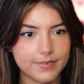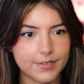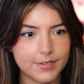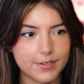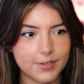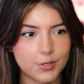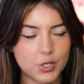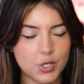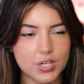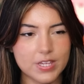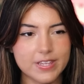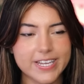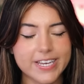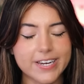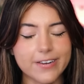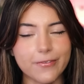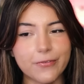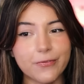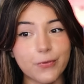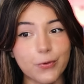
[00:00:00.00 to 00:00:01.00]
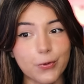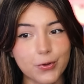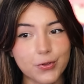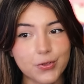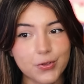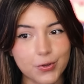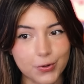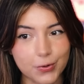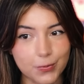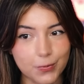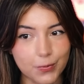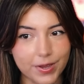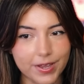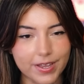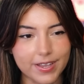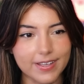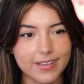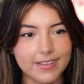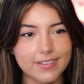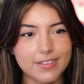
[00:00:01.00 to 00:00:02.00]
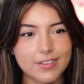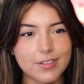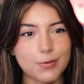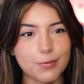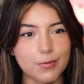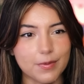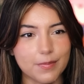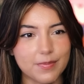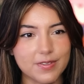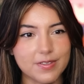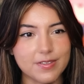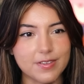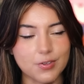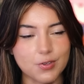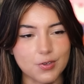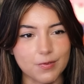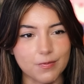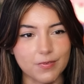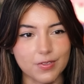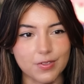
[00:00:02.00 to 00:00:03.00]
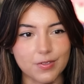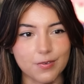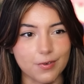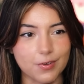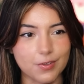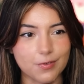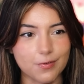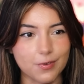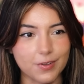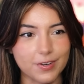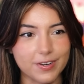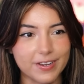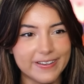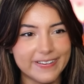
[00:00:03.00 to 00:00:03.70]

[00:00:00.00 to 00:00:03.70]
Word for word: She's gonna force her way into a position with Torchwood.